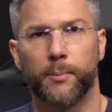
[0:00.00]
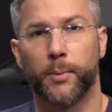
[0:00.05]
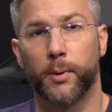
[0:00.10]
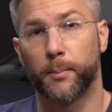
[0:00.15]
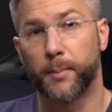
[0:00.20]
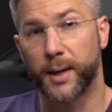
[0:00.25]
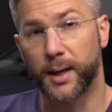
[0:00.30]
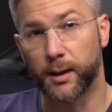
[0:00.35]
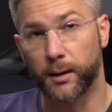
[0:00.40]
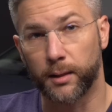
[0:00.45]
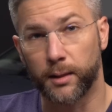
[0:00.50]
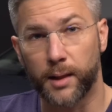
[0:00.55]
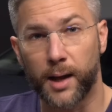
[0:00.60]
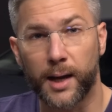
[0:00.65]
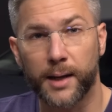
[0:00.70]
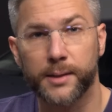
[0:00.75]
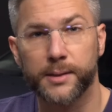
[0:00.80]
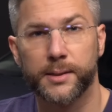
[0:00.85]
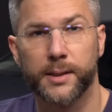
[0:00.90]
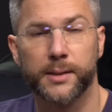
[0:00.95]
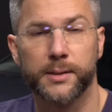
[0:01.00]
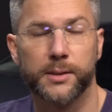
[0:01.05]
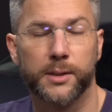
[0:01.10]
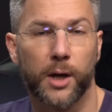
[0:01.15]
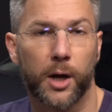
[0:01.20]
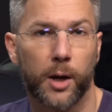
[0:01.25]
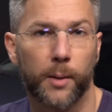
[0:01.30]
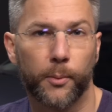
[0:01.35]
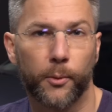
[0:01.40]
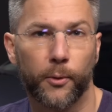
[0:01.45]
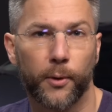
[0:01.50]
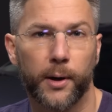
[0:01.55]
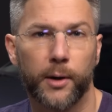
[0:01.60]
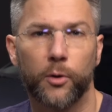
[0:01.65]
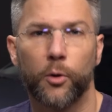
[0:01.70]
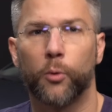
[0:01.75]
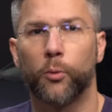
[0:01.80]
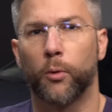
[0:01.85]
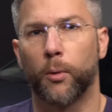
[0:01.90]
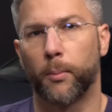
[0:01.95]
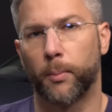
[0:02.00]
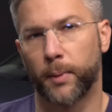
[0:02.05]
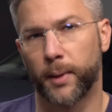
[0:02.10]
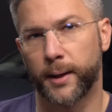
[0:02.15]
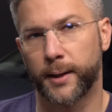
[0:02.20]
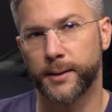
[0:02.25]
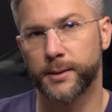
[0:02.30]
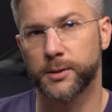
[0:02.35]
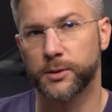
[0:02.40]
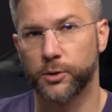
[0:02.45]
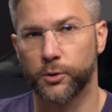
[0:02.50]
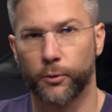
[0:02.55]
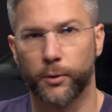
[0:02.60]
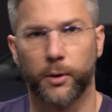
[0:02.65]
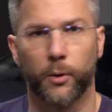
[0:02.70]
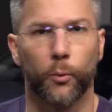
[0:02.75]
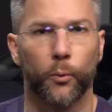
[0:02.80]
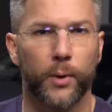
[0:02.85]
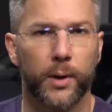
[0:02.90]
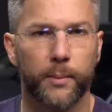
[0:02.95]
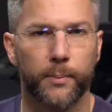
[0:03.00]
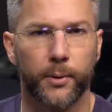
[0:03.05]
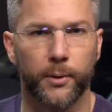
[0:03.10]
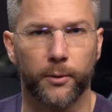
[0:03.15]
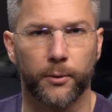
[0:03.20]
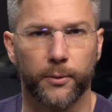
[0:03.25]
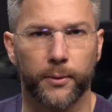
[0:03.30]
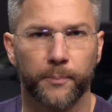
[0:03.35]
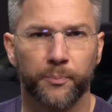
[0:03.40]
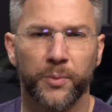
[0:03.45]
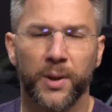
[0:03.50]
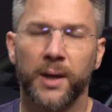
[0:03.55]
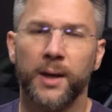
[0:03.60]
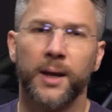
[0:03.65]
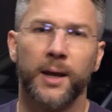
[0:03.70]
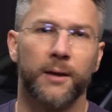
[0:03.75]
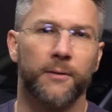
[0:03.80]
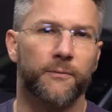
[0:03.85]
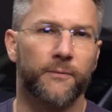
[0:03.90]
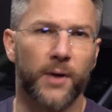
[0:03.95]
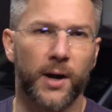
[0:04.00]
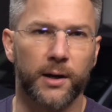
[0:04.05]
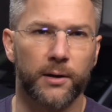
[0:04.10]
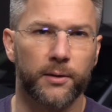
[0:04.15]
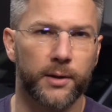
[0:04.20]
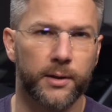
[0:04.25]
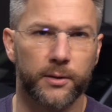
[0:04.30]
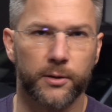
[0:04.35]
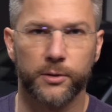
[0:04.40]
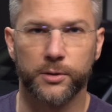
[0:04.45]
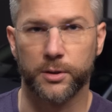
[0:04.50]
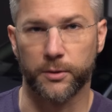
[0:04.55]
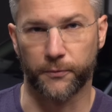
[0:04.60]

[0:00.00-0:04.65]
but make a lot of sense to upgrade or replace during a rebuild. And finally, there's